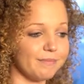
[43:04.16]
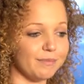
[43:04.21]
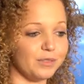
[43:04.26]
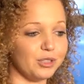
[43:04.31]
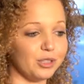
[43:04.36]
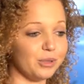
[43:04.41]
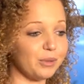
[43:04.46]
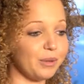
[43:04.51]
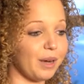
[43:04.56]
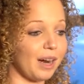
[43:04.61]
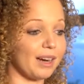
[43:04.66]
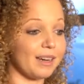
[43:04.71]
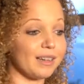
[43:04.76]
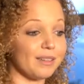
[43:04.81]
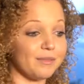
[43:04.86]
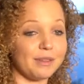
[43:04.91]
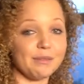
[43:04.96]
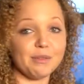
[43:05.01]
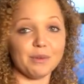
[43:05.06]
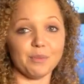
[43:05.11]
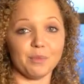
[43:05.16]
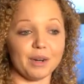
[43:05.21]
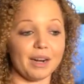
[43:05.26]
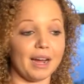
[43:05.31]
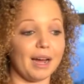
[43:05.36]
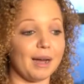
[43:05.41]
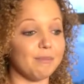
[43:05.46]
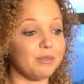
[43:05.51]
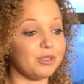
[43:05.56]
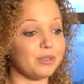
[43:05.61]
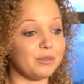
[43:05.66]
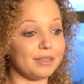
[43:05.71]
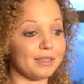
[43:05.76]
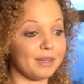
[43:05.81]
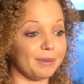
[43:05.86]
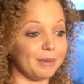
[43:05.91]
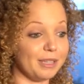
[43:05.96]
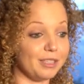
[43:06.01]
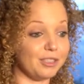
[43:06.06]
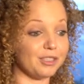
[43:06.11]
do kind of even what I'm
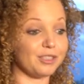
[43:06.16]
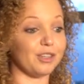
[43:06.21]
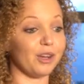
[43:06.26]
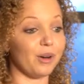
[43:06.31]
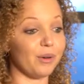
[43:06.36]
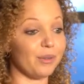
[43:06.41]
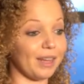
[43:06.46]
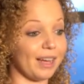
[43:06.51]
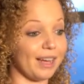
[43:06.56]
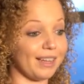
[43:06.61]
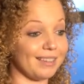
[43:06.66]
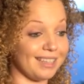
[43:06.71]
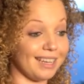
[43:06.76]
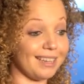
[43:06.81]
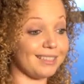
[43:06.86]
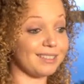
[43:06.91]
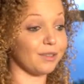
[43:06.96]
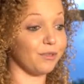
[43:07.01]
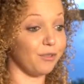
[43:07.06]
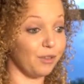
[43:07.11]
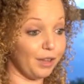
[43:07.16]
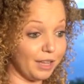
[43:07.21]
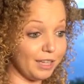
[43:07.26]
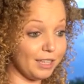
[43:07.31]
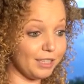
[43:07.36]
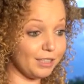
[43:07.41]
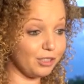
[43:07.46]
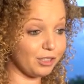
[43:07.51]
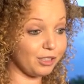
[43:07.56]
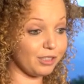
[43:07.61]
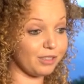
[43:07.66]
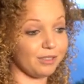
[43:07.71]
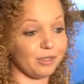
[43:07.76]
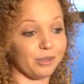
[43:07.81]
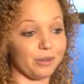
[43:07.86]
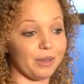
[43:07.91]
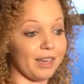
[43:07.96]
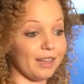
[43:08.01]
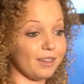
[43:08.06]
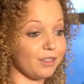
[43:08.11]
doing, just know that it takes a village. You
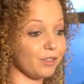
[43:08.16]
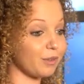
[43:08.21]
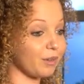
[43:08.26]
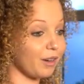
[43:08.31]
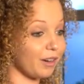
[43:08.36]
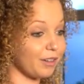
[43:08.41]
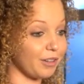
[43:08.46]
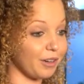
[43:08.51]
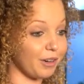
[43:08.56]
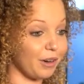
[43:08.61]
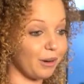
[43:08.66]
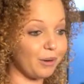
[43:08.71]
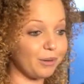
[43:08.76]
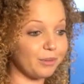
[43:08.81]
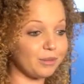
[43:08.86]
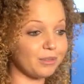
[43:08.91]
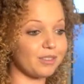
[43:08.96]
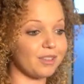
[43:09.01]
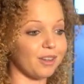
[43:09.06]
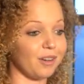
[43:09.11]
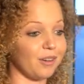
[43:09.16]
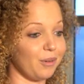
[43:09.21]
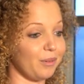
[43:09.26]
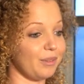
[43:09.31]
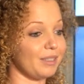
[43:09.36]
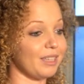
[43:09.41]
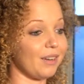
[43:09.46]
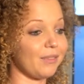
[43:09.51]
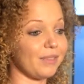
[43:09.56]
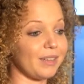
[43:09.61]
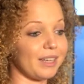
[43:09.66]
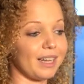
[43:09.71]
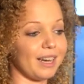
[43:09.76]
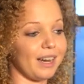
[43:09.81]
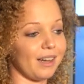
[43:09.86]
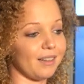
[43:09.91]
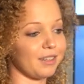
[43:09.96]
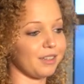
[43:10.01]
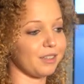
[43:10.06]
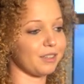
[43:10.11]
can't do it on your own, so definitely get
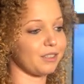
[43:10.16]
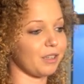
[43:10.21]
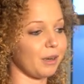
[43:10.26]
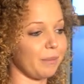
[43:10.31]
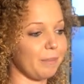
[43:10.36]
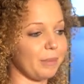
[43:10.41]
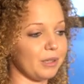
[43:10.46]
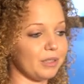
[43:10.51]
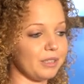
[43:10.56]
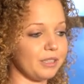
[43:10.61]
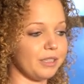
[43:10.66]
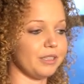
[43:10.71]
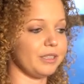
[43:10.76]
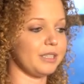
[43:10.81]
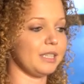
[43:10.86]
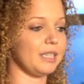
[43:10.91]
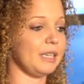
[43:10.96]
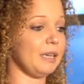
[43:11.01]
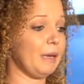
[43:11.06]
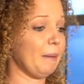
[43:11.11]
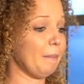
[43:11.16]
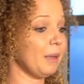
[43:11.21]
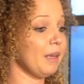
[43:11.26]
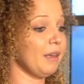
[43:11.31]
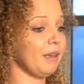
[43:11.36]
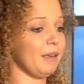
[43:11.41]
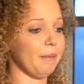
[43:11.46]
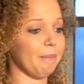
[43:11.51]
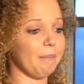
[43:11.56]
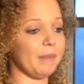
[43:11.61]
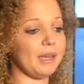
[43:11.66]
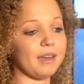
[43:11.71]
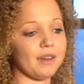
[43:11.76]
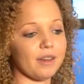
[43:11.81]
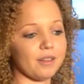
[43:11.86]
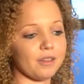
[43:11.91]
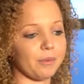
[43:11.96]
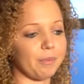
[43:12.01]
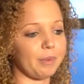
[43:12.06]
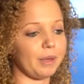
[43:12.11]
out there, start building your team, meet
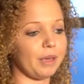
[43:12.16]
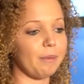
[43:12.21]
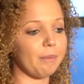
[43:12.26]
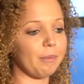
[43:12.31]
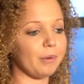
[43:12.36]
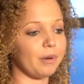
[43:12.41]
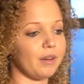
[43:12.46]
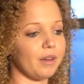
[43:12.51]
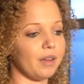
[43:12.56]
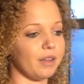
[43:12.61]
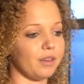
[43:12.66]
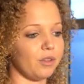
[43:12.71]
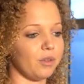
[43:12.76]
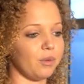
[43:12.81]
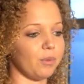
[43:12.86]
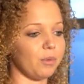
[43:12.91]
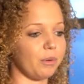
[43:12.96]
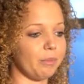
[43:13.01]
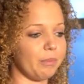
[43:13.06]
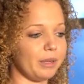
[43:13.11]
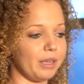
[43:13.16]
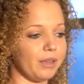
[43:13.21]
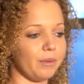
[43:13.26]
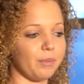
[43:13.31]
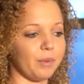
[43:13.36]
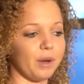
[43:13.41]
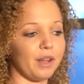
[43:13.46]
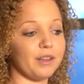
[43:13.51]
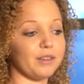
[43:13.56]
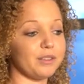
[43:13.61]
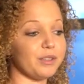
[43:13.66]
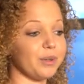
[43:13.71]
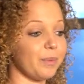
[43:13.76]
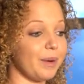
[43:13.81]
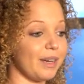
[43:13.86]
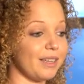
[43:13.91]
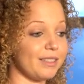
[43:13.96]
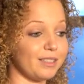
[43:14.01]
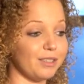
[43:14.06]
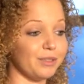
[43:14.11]
other people, and you will be well on your
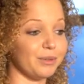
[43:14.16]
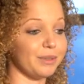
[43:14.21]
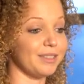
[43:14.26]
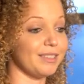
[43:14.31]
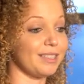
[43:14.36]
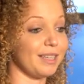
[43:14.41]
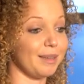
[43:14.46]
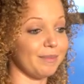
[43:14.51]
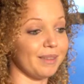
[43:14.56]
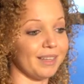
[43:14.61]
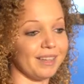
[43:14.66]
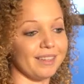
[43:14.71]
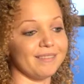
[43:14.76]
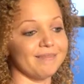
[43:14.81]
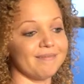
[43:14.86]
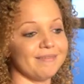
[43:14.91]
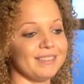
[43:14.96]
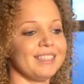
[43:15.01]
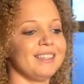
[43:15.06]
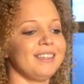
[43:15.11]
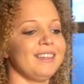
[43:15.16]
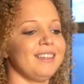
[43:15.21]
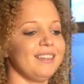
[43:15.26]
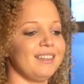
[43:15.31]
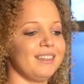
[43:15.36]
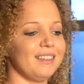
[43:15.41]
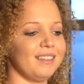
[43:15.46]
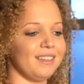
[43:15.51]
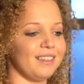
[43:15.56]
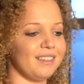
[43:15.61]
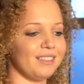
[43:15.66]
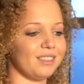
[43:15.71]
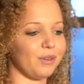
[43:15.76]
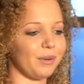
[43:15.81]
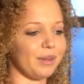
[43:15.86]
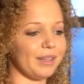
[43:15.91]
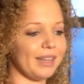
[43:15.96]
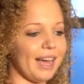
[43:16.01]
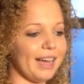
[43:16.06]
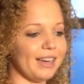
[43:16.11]
way to doing the same thing. So
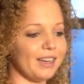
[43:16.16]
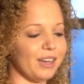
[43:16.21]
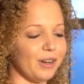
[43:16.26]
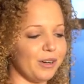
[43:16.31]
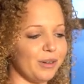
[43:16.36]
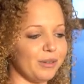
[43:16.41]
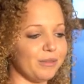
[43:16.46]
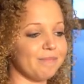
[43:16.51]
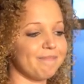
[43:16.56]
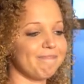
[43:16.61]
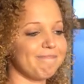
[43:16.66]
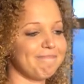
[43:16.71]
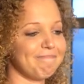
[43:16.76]
on that note,